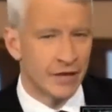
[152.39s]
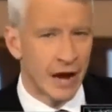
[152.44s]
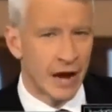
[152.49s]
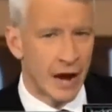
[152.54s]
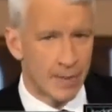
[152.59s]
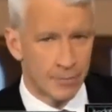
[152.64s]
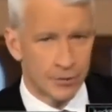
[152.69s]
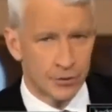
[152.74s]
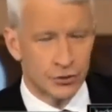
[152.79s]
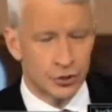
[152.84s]

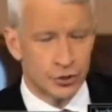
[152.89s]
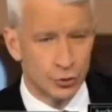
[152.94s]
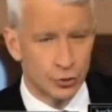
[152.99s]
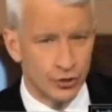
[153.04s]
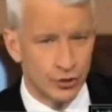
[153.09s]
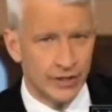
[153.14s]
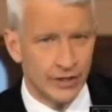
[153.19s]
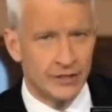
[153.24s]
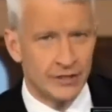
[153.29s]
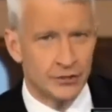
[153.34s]

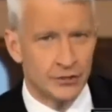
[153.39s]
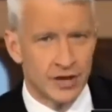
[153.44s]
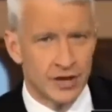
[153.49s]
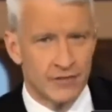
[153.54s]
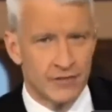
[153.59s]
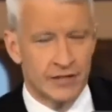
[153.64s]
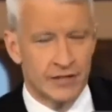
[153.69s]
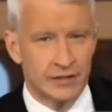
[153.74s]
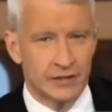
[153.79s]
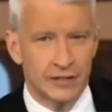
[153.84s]
opportunity to
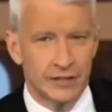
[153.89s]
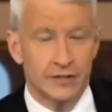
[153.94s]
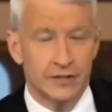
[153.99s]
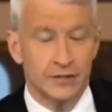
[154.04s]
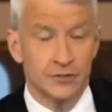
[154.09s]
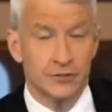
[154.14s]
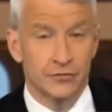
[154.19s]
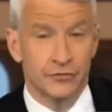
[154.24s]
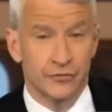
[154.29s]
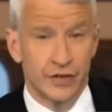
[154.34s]
have a legal
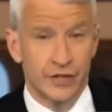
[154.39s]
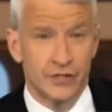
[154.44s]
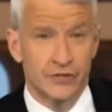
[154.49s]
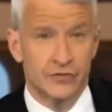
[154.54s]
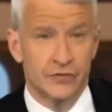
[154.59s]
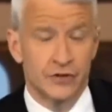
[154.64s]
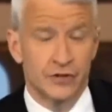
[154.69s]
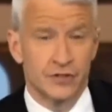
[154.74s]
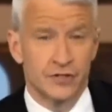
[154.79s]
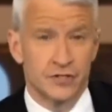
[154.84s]
defense
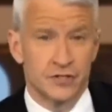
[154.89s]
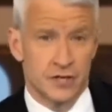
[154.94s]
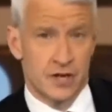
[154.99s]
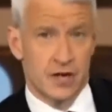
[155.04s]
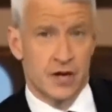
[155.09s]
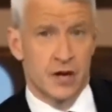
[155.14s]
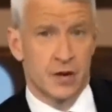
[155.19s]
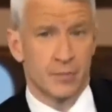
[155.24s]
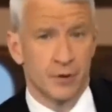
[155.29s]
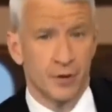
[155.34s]
fund set
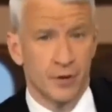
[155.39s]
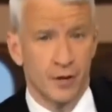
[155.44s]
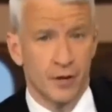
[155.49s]
up.